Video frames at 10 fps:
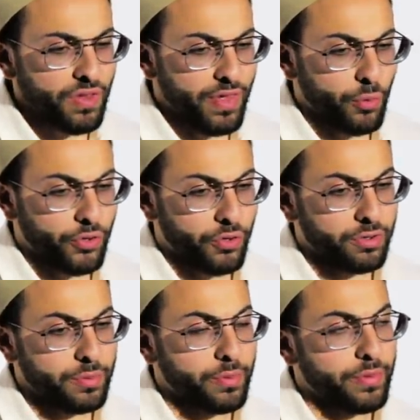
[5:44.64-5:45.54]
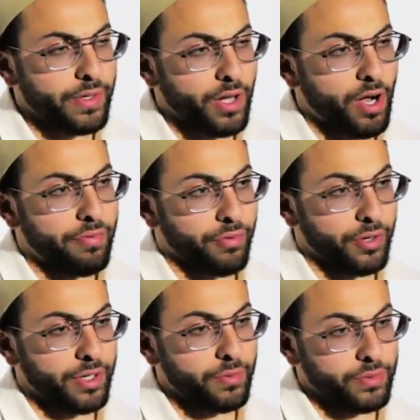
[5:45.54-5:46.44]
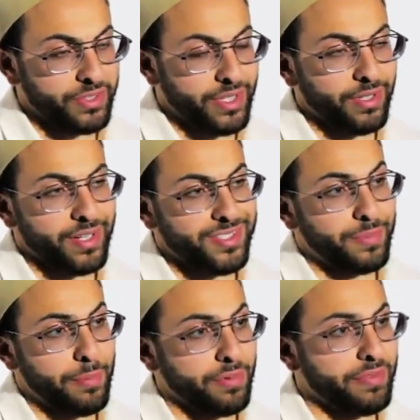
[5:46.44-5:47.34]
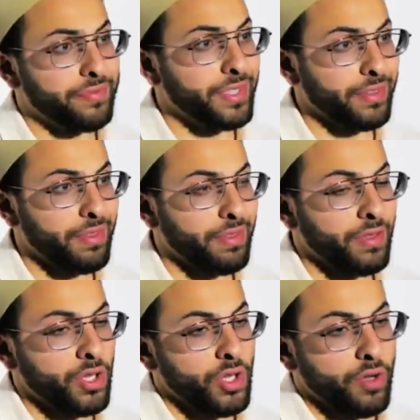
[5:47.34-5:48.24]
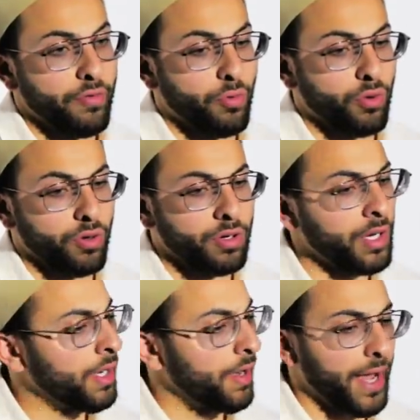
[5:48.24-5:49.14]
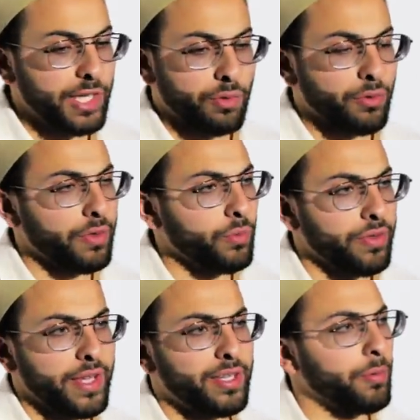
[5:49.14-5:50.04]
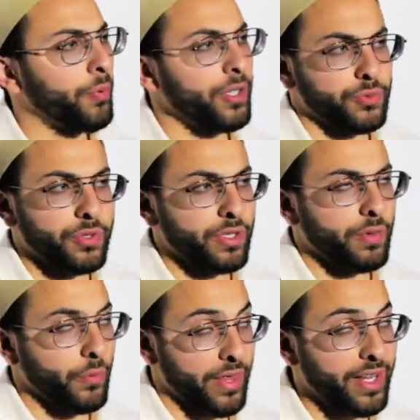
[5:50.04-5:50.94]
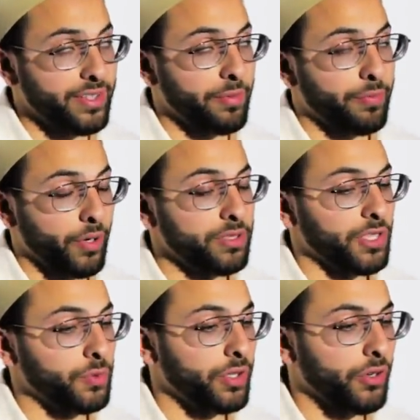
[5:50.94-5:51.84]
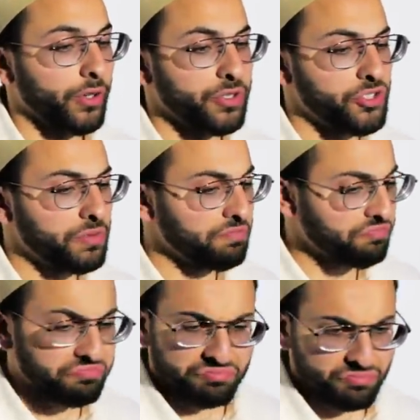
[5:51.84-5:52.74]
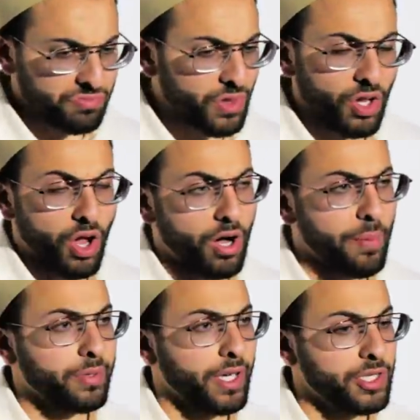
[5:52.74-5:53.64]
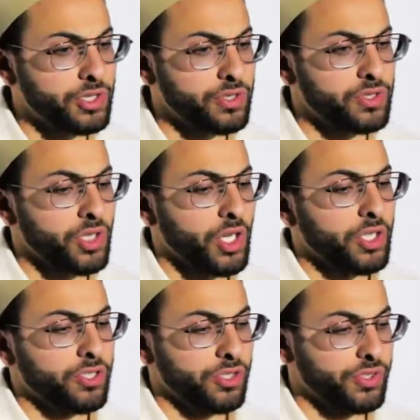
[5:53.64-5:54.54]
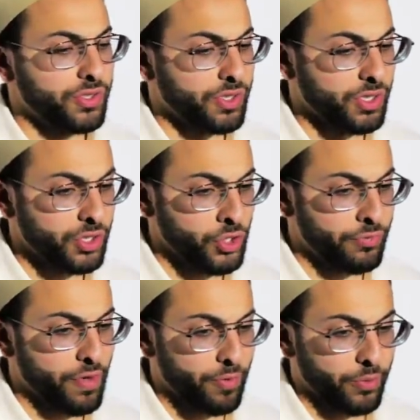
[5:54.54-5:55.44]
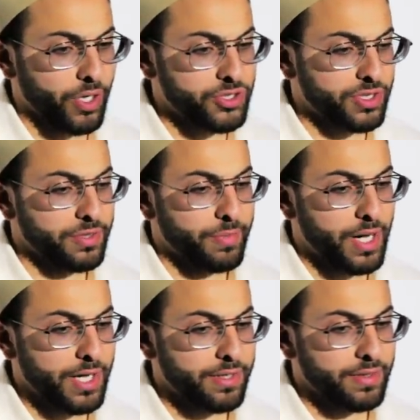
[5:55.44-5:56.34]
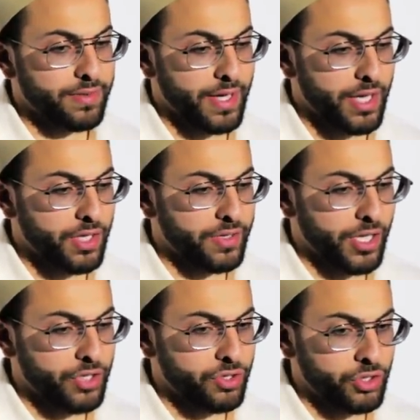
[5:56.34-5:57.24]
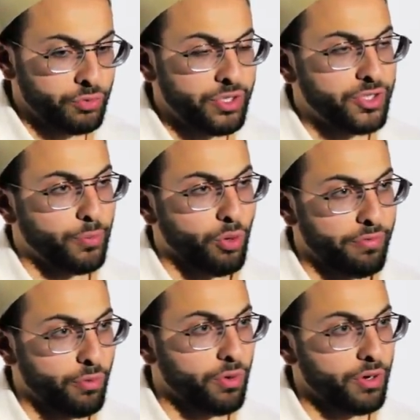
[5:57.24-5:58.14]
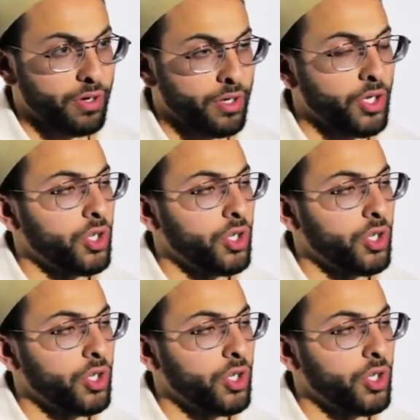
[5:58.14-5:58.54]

that we're currently offering. The deadline is September 15th for anyone with, with any type of project. We, with any type of project, we encourage all applications to just if you have a project in mind that that you need support for,